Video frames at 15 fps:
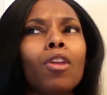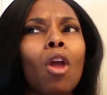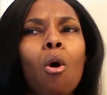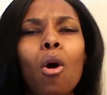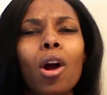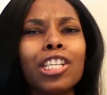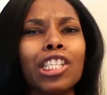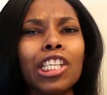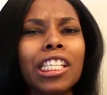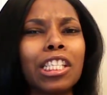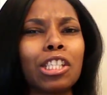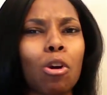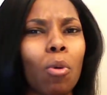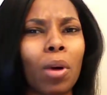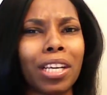or
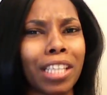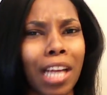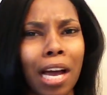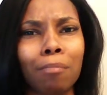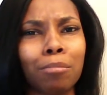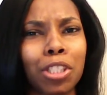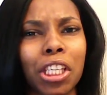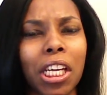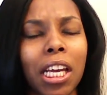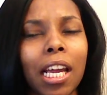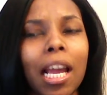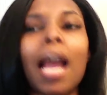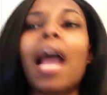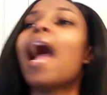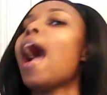just doing dumb
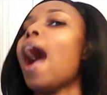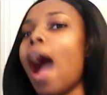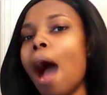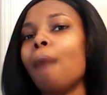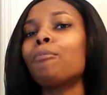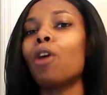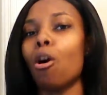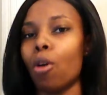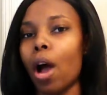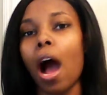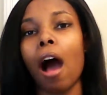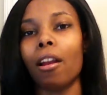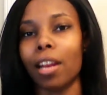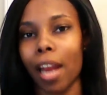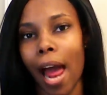shit, I'm going to
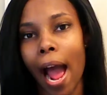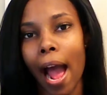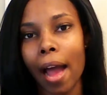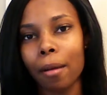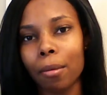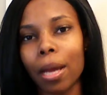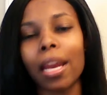call it out.